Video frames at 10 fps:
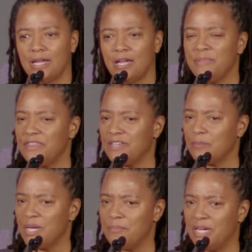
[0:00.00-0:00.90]
I mean, think
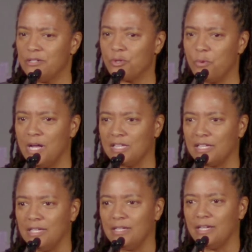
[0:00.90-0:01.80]
about marriage
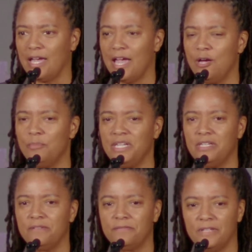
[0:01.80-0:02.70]
equality. How many
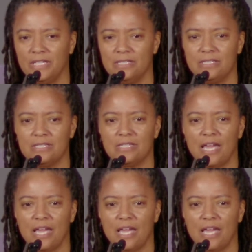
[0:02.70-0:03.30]
defeats